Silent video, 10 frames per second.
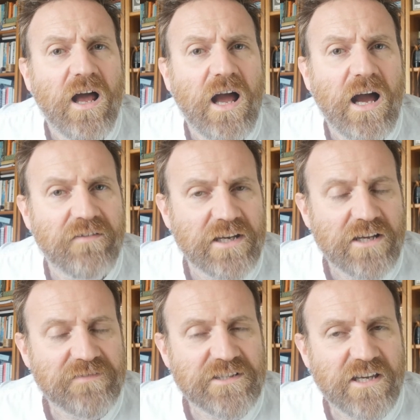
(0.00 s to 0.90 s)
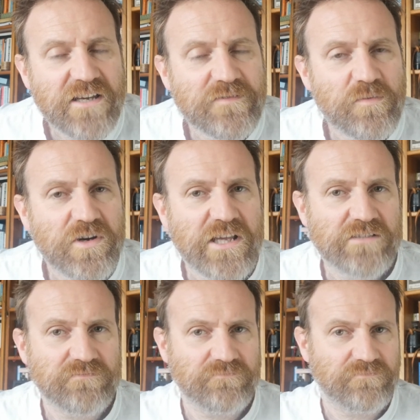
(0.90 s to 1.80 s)
Have a lovely day,
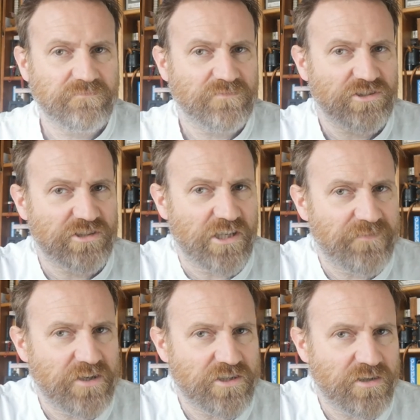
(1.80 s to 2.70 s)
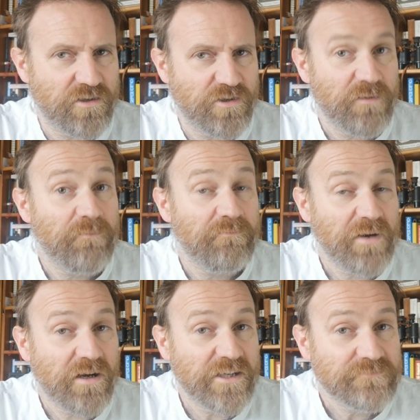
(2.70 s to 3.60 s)
everybody. See you very soon.
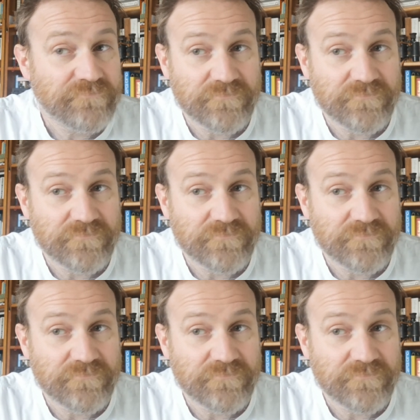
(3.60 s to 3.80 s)
Bye.